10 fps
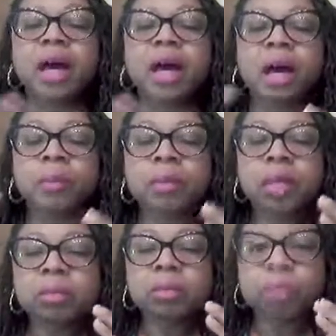um,
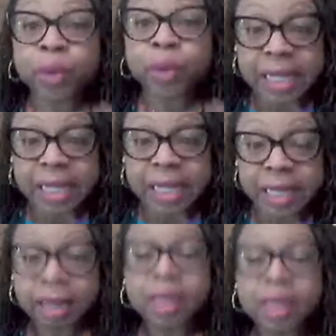
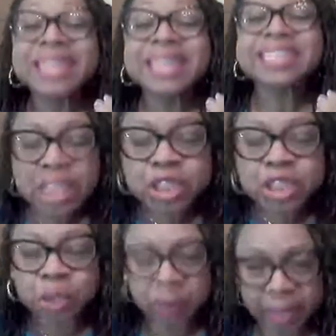breathe
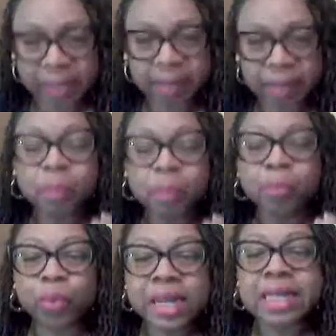intentionally.
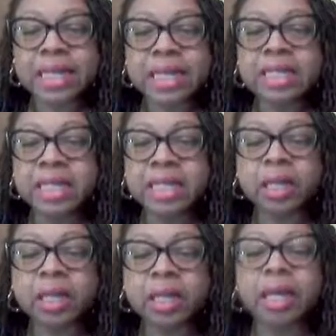Breathe
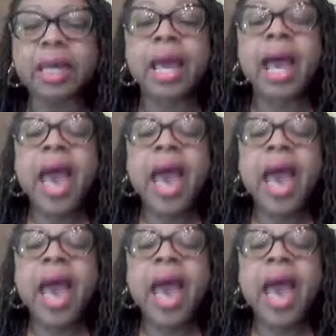intentionally.